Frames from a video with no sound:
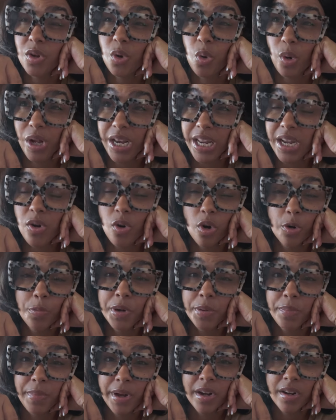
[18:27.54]
Quitting
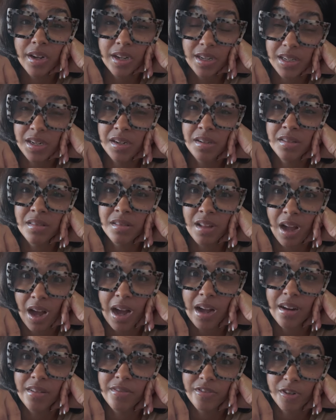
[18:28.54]
corporate America did a
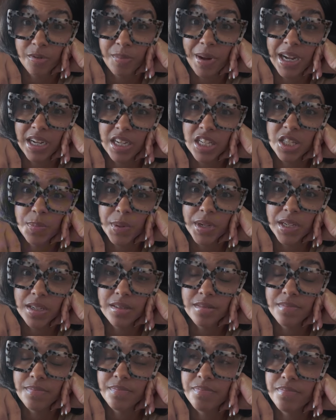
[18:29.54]
lot for my
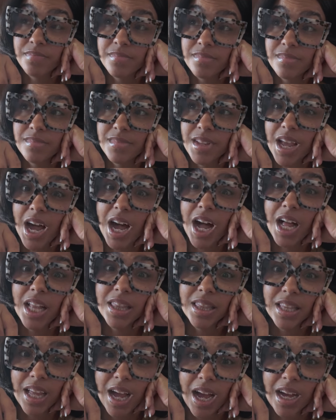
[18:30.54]
husband.
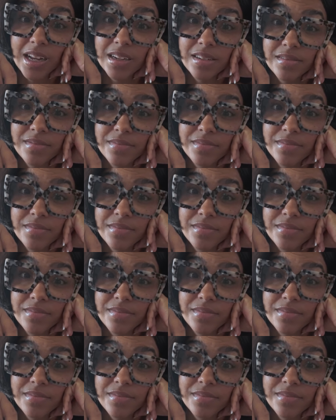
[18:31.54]
A lot.